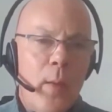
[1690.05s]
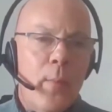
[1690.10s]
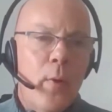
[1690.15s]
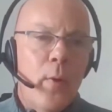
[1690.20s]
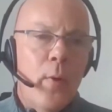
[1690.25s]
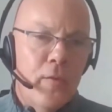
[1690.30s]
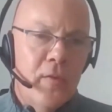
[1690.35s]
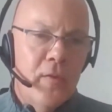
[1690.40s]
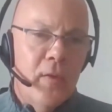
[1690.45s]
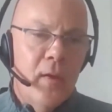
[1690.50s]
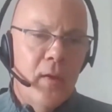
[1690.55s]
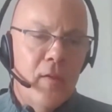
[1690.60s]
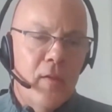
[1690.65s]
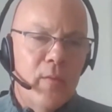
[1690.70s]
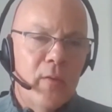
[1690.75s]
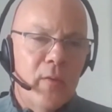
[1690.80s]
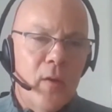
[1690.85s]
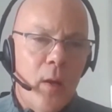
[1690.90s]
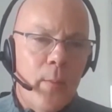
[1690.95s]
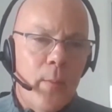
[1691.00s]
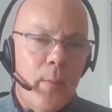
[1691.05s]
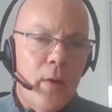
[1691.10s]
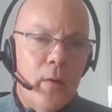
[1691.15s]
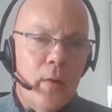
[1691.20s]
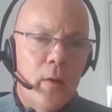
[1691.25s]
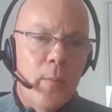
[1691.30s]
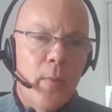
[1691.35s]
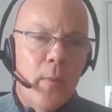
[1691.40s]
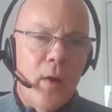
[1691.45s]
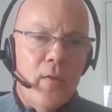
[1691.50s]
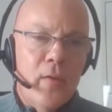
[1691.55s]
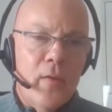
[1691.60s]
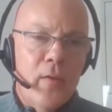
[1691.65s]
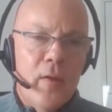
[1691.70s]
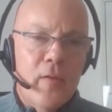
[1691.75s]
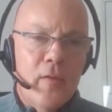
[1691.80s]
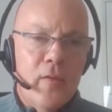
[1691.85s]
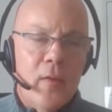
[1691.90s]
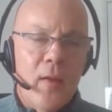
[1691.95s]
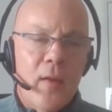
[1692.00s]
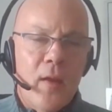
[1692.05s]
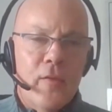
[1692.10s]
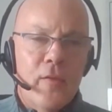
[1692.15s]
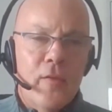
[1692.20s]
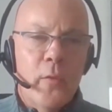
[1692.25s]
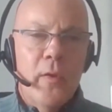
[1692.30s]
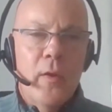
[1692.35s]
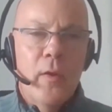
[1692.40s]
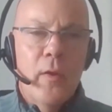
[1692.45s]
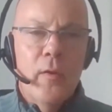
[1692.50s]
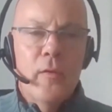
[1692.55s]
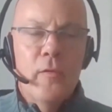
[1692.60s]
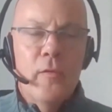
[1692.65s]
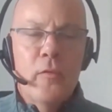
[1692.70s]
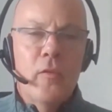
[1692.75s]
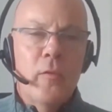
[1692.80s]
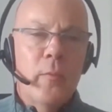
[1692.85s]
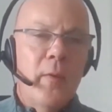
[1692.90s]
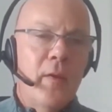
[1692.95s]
web hosting has been commoditized over the last 20 years.